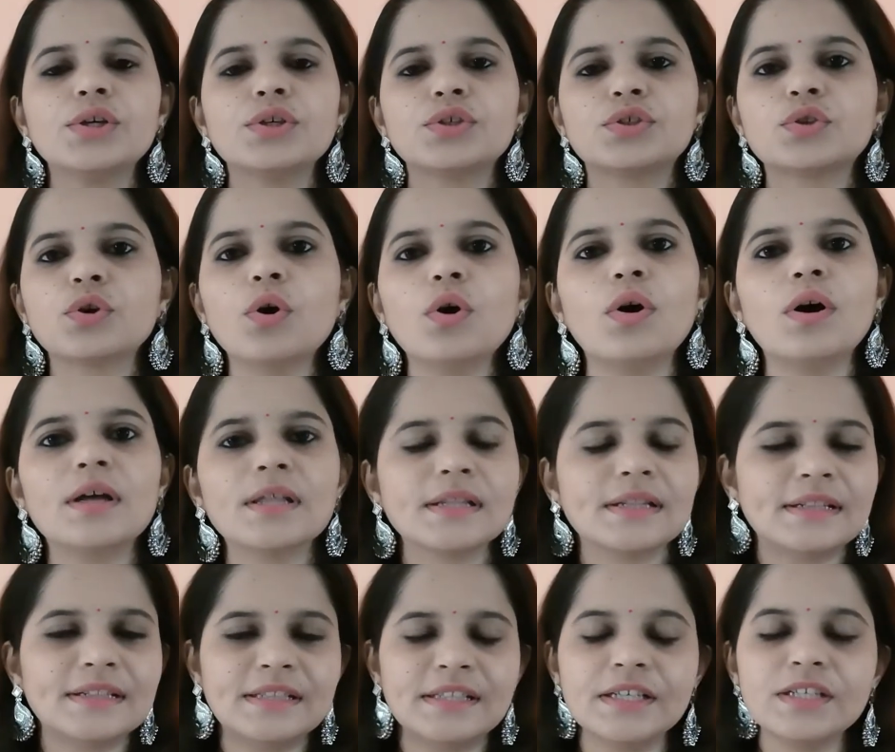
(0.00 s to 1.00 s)

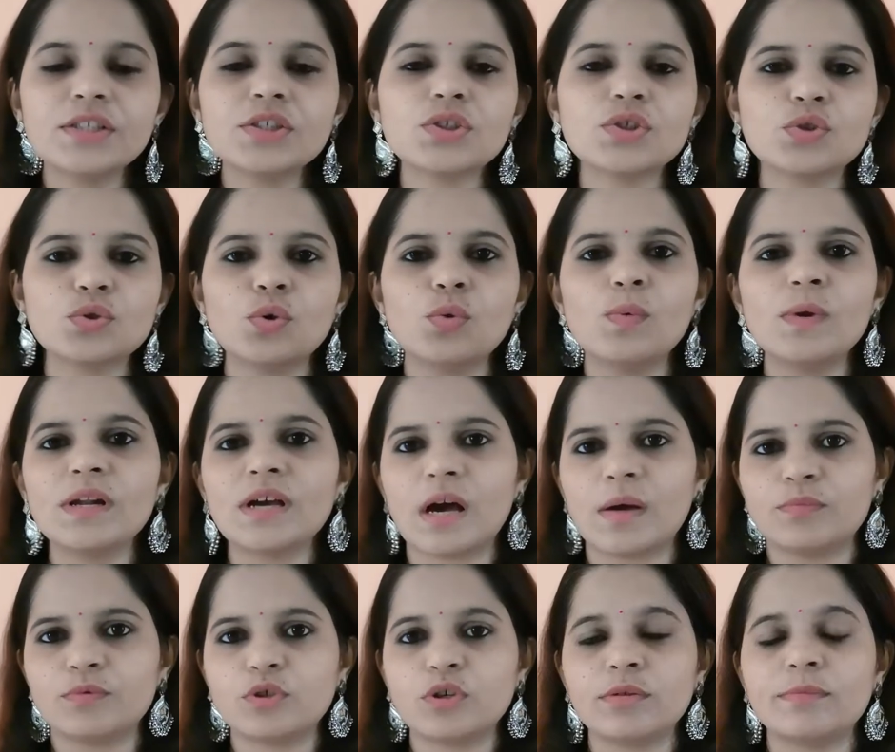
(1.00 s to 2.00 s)
So these two will
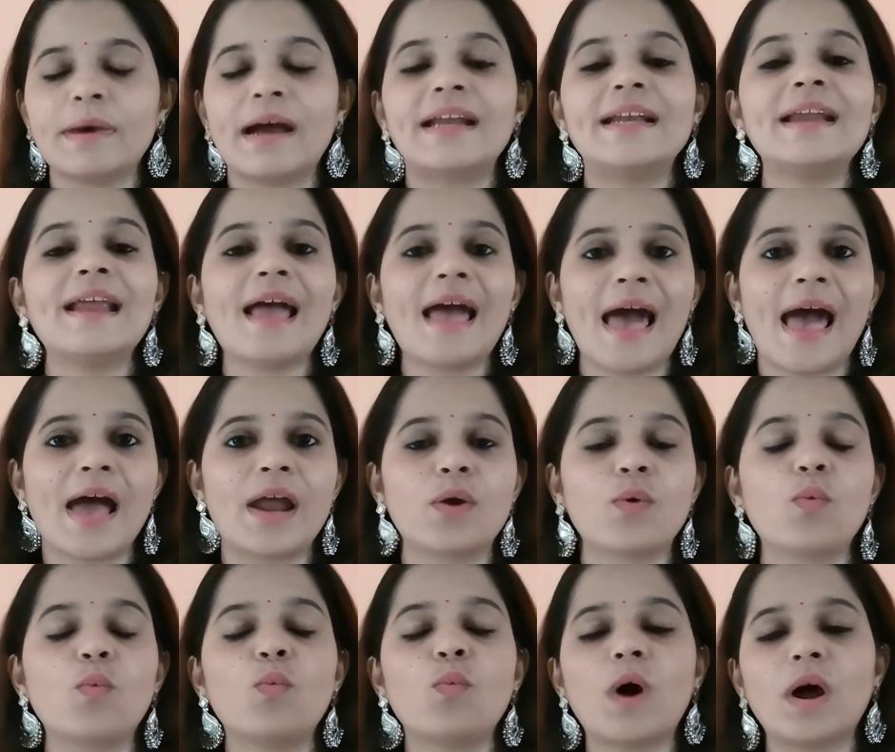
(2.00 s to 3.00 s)
come to your mind.
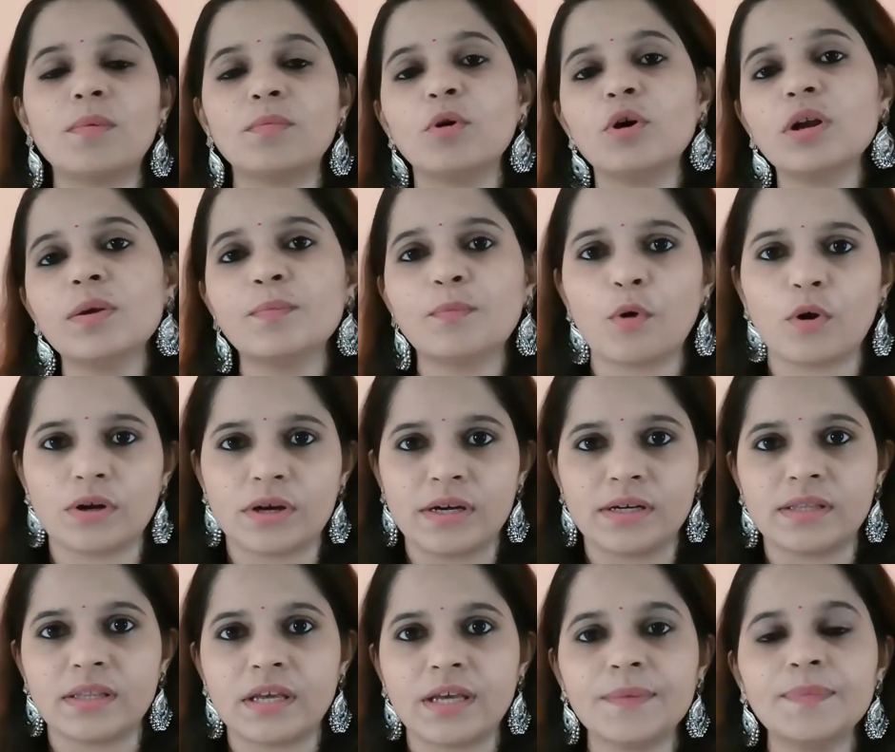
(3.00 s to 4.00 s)
And one more
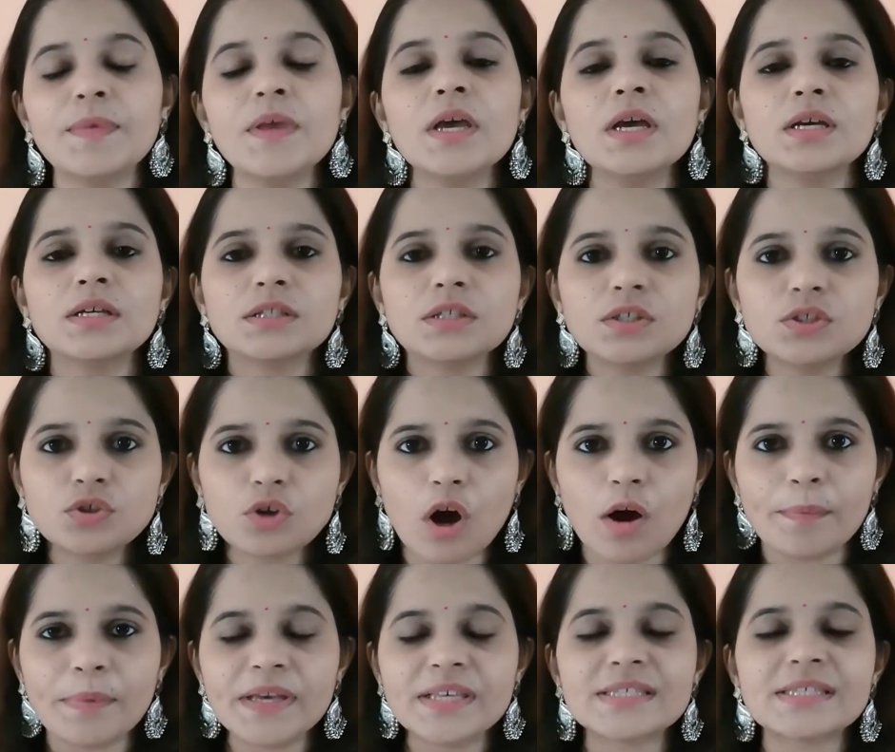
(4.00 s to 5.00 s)
important thing, the
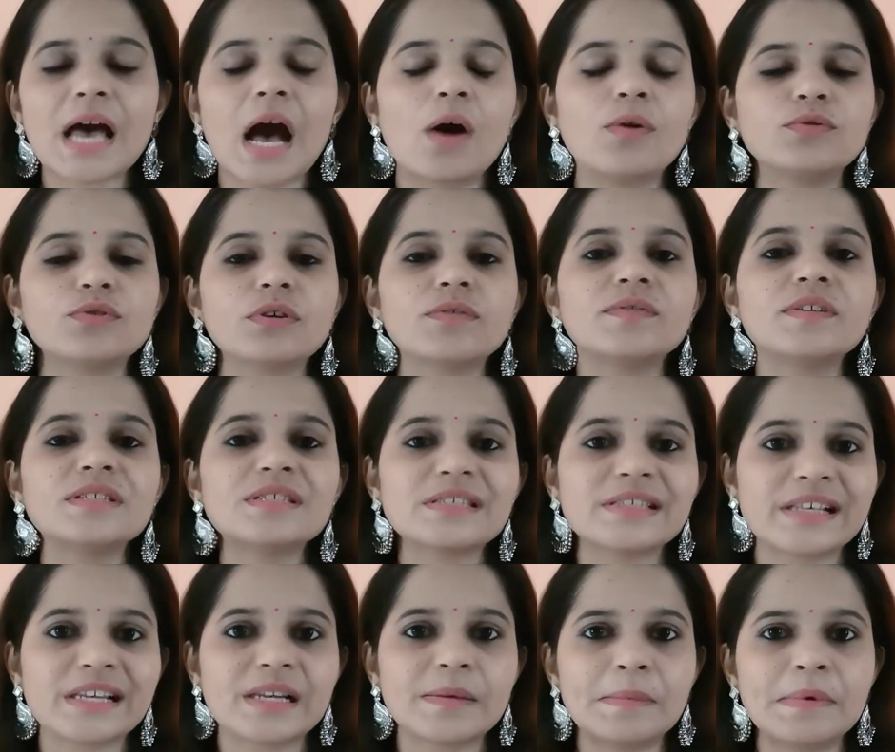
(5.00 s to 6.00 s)
topics out of the
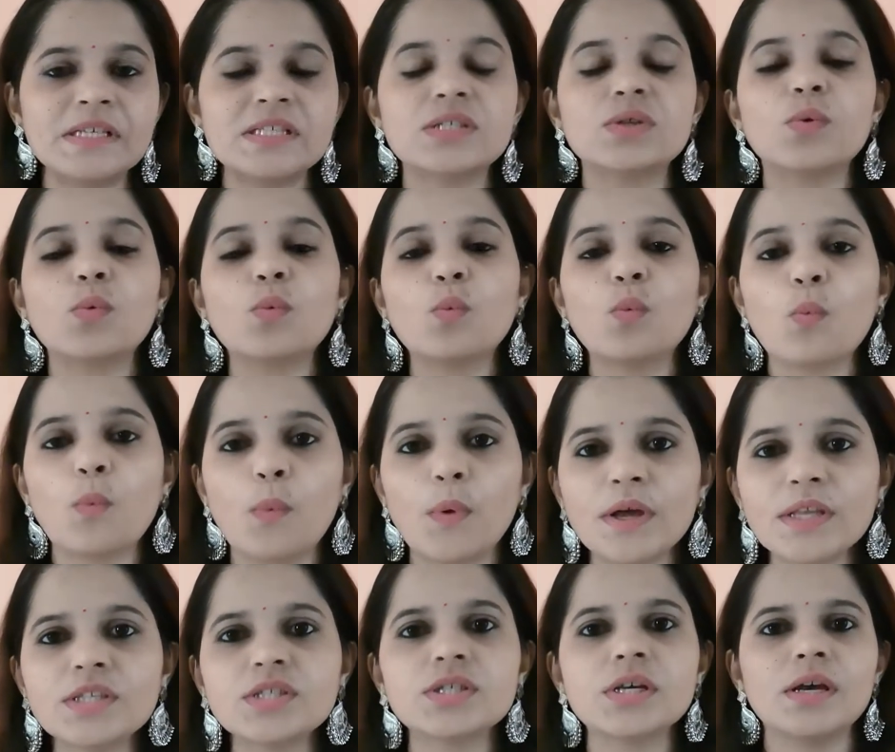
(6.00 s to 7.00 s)
syllabus
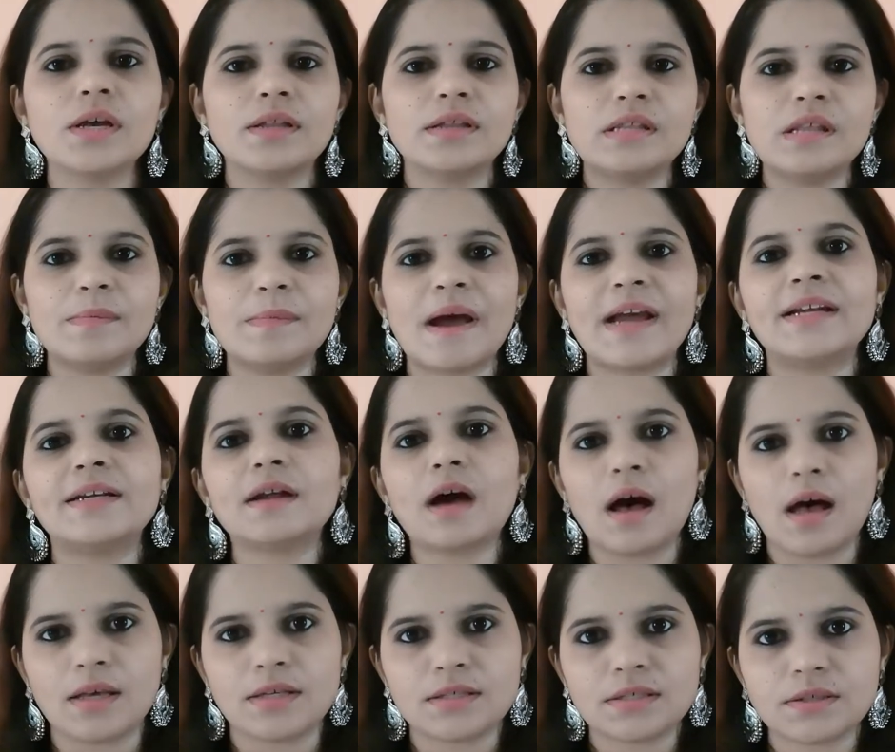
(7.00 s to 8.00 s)
which they might
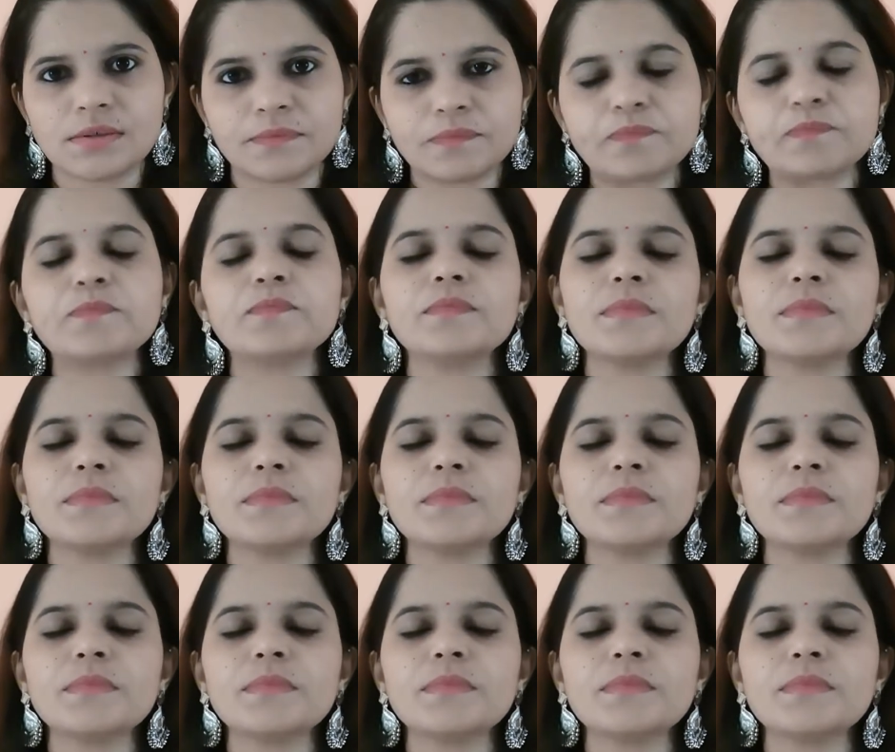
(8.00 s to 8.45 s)
ask.